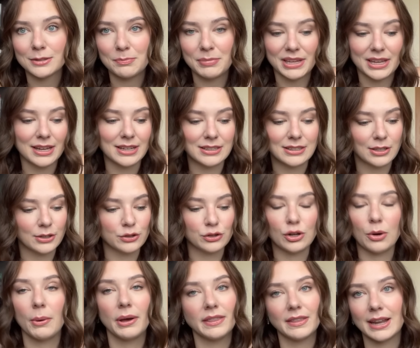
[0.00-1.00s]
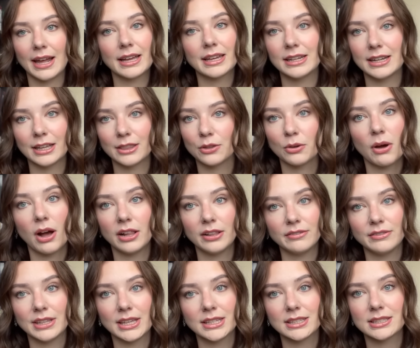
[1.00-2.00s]
because there's no way that I can get through all
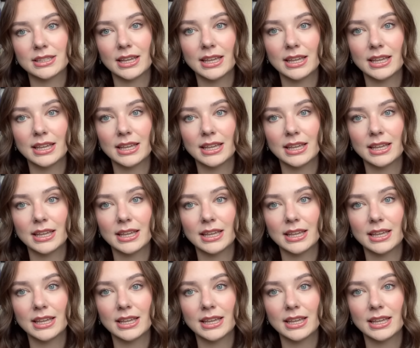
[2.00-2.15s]
of these